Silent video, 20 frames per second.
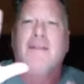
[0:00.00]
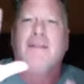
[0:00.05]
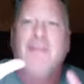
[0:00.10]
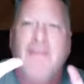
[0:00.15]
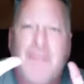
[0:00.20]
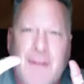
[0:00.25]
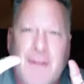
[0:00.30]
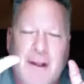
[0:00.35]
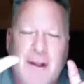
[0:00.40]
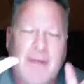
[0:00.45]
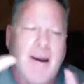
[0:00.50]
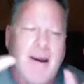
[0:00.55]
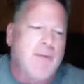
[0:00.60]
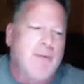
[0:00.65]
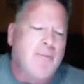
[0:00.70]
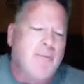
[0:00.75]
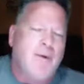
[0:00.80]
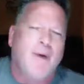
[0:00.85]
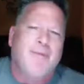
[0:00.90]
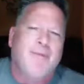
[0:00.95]
You're thinking
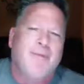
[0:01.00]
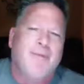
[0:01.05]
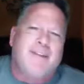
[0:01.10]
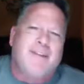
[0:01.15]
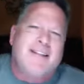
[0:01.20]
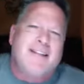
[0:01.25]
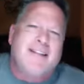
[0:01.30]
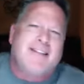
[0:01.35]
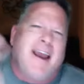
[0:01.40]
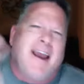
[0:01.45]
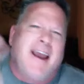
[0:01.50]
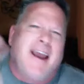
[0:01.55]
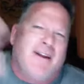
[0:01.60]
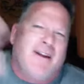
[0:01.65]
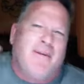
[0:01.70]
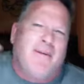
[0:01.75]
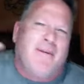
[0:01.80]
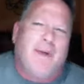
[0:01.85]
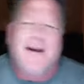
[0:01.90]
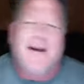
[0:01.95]
like, well, this
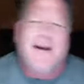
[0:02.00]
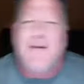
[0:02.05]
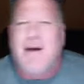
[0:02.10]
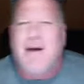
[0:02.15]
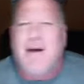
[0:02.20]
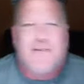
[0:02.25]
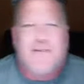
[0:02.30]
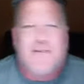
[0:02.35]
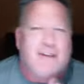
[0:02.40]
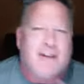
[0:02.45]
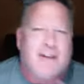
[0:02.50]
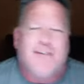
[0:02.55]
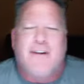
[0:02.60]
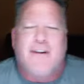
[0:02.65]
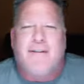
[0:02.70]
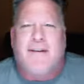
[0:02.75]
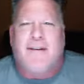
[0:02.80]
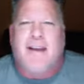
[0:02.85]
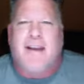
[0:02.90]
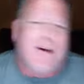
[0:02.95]
counting, why, I, just not
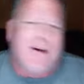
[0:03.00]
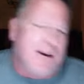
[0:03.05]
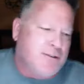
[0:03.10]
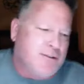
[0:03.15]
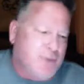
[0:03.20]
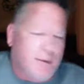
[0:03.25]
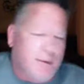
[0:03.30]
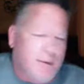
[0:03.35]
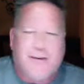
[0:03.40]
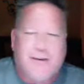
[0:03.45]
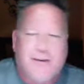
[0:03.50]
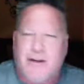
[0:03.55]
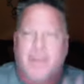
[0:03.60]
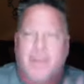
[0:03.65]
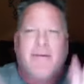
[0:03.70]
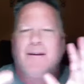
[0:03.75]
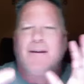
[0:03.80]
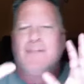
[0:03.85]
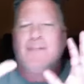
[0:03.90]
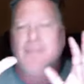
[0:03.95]
have to count. I'll just go to the gym.
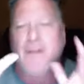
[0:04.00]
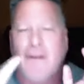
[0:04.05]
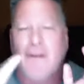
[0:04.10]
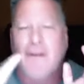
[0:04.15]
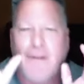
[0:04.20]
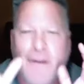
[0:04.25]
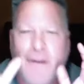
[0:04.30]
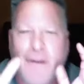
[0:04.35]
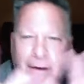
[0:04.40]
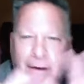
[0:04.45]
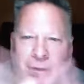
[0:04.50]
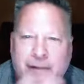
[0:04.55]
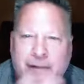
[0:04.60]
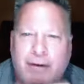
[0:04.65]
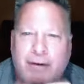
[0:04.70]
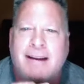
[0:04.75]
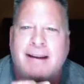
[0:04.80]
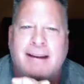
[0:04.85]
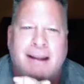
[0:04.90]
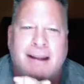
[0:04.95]
No, no, no, no, no. You're
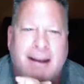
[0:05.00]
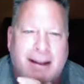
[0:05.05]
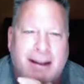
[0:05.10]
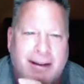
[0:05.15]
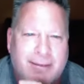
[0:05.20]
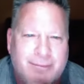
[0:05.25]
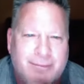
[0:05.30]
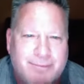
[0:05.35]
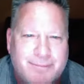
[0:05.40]
not getting it.